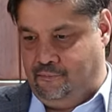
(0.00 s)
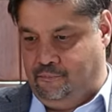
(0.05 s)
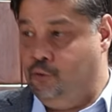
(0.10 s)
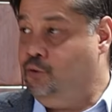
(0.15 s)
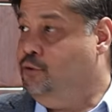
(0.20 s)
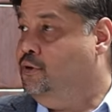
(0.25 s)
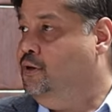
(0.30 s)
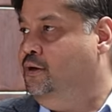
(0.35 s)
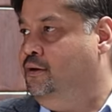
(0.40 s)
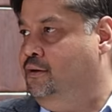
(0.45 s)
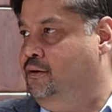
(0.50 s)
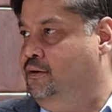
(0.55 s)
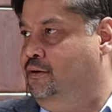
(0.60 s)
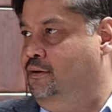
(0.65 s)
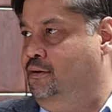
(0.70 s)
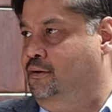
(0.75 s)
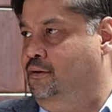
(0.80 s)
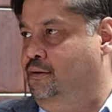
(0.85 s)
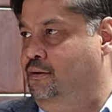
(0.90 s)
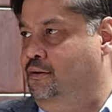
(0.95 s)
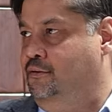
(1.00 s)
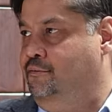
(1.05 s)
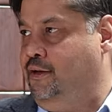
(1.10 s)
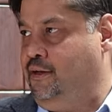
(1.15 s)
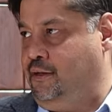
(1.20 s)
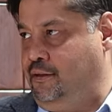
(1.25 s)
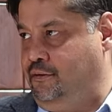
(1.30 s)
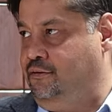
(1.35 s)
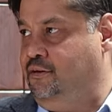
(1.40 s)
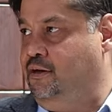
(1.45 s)
Pokhara, if
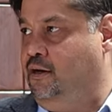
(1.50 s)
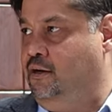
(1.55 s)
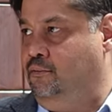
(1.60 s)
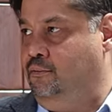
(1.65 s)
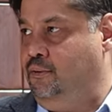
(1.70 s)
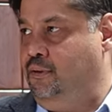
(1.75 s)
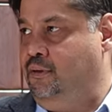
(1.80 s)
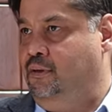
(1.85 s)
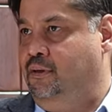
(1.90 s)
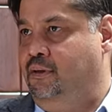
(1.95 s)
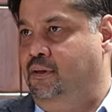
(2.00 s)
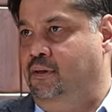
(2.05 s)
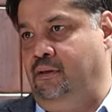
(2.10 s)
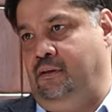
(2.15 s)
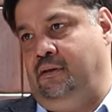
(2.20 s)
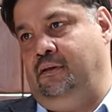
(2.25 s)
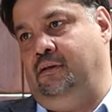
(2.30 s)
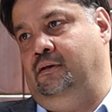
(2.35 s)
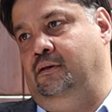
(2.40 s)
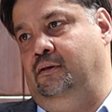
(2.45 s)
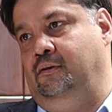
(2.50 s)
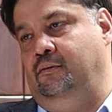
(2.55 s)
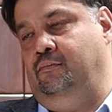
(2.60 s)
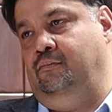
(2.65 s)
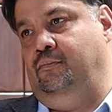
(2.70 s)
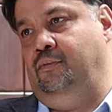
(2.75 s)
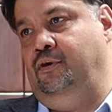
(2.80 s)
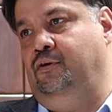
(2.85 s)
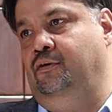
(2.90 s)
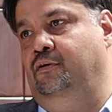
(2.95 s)
I can start with,
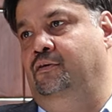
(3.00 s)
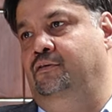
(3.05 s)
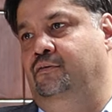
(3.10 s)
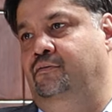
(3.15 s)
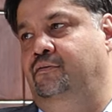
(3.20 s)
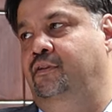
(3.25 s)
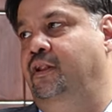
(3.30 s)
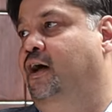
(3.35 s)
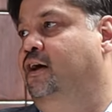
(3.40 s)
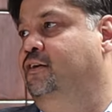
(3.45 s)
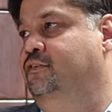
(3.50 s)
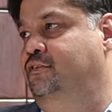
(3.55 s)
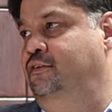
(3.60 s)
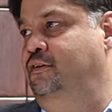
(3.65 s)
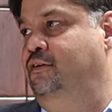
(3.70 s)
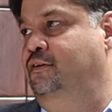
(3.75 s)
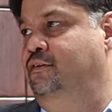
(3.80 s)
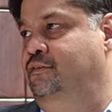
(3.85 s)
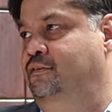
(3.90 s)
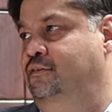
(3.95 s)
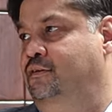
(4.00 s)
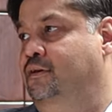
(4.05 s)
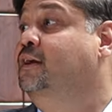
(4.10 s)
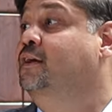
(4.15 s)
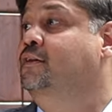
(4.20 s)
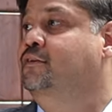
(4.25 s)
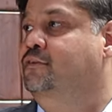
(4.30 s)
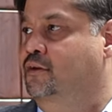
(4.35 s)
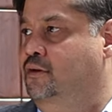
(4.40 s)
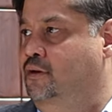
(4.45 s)
because of last year's
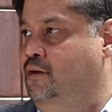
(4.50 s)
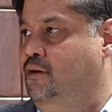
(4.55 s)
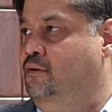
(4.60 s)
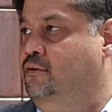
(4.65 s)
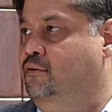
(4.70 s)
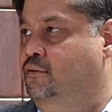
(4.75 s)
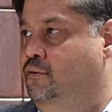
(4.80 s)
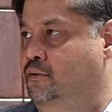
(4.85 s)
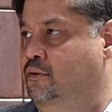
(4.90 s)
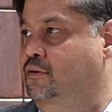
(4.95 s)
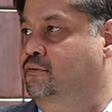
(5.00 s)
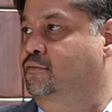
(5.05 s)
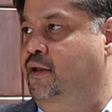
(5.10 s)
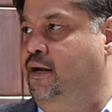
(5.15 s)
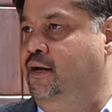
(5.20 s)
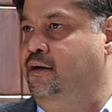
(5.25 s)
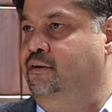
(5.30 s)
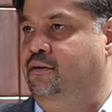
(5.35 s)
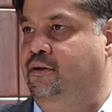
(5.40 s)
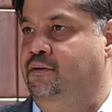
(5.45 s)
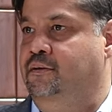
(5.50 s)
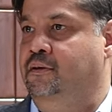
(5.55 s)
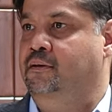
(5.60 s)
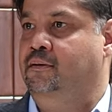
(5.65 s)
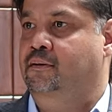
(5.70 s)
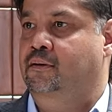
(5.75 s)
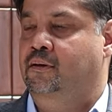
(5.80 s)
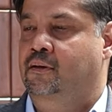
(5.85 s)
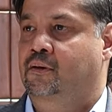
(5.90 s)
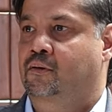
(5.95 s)
incident on the flights, I
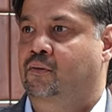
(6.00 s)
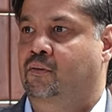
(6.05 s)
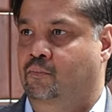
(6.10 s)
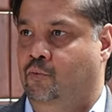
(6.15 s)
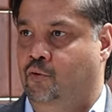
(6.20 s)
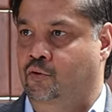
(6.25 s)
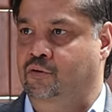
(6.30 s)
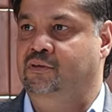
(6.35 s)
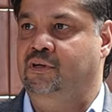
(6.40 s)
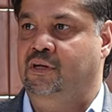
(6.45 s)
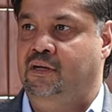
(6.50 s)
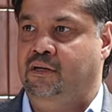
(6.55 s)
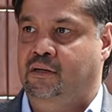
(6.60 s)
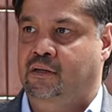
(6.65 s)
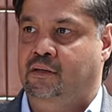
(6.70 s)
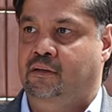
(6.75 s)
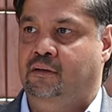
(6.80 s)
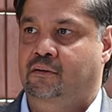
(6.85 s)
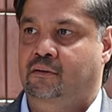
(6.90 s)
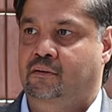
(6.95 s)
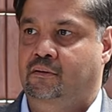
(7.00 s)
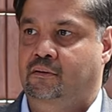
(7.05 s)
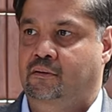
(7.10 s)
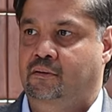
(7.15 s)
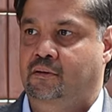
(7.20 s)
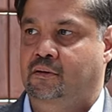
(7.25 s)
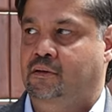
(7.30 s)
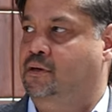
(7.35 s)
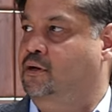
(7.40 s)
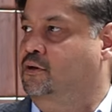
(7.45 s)
think most Indian
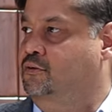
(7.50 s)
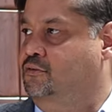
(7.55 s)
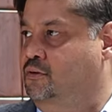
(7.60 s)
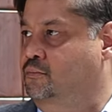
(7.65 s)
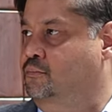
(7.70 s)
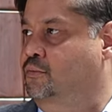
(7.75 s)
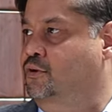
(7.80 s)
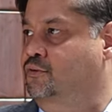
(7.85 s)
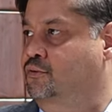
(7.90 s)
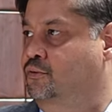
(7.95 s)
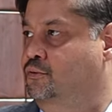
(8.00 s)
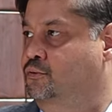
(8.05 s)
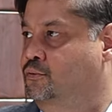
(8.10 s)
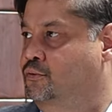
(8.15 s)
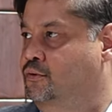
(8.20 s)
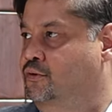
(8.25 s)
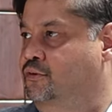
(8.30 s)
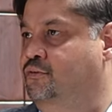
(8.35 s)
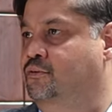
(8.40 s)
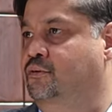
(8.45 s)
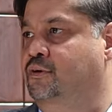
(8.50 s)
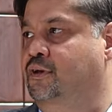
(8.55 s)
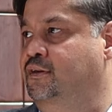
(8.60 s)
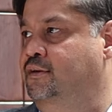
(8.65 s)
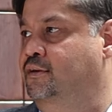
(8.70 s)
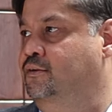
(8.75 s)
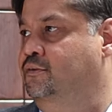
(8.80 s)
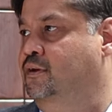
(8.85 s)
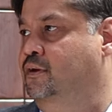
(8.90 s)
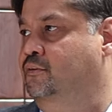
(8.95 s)
customers or tourists or
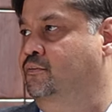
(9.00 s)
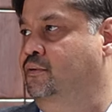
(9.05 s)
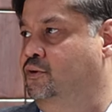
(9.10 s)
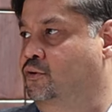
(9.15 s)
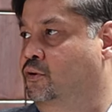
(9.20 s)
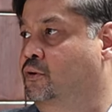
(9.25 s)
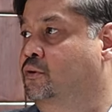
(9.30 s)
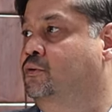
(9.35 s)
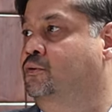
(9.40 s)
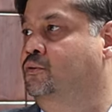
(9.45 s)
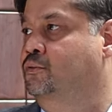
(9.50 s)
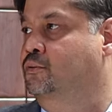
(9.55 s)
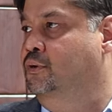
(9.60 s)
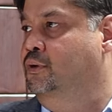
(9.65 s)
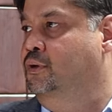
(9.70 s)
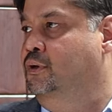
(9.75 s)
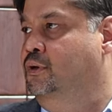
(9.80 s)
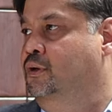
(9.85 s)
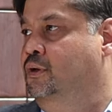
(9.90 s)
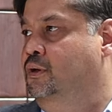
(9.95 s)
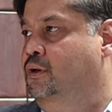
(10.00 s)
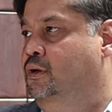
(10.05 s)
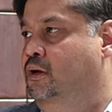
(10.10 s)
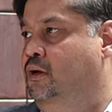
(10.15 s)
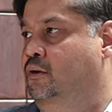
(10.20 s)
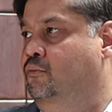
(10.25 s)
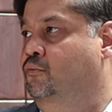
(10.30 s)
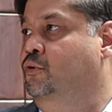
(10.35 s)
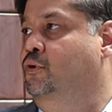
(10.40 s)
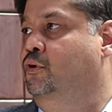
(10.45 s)
agents that we talk to
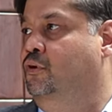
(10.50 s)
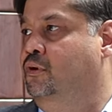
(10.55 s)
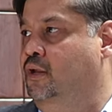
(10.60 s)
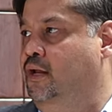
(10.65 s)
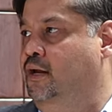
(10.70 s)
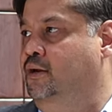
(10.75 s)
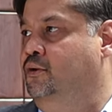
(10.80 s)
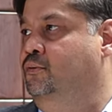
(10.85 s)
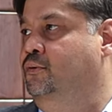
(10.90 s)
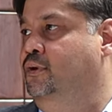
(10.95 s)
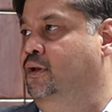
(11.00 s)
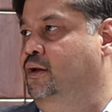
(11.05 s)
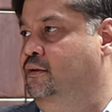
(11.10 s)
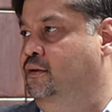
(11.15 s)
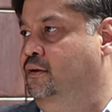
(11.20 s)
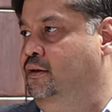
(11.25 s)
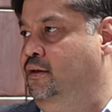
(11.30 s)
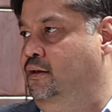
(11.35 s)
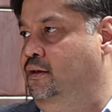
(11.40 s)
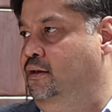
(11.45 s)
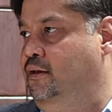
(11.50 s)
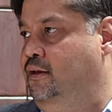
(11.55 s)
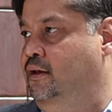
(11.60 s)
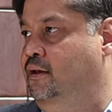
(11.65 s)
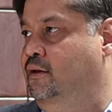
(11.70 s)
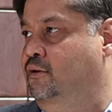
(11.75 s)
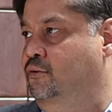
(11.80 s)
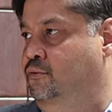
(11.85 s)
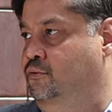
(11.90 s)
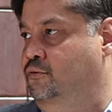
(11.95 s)
would not like to take the
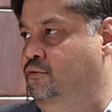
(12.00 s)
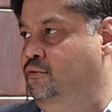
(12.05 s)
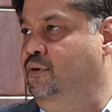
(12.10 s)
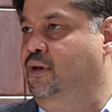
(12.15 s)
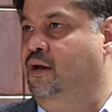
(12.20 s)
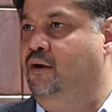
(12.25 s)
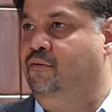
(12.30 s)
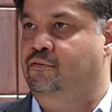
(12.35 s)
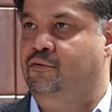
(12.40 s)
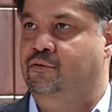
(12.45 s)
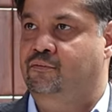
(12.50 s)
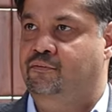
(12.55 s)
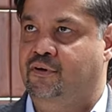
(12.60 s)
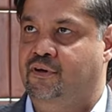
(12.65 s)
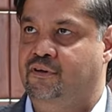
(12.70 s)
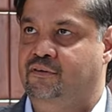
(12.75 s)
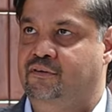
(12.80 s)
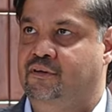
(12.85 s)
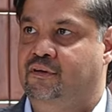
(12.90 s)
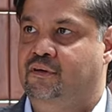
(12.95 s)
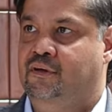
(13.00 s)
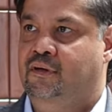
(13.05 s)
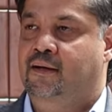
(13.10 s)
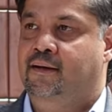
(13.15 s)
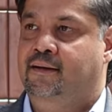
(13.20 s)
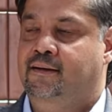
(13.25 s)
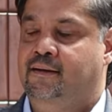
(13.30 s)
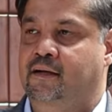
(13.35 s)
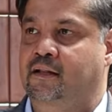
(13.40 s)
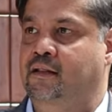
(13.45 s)
air route. So we have to first
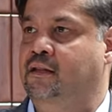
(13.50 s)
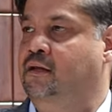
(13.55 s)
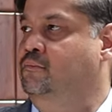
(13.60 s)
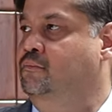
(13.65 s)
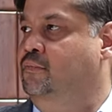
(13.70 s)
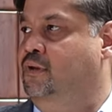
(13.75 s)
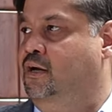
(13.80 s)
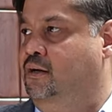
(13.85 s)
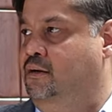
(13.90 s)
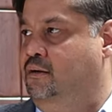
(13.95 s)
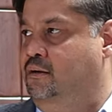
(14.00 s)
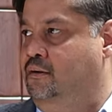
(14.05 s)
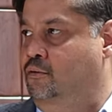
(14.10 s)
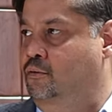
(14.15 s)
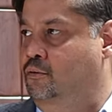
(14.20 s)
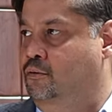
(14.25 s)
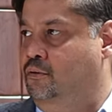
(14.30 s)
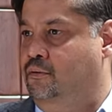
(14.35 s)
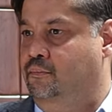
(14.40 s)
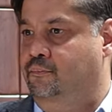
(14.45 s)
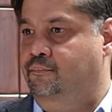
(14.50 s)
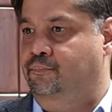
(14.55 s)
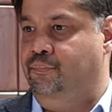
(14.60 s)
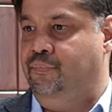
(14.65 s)
tell them that, look,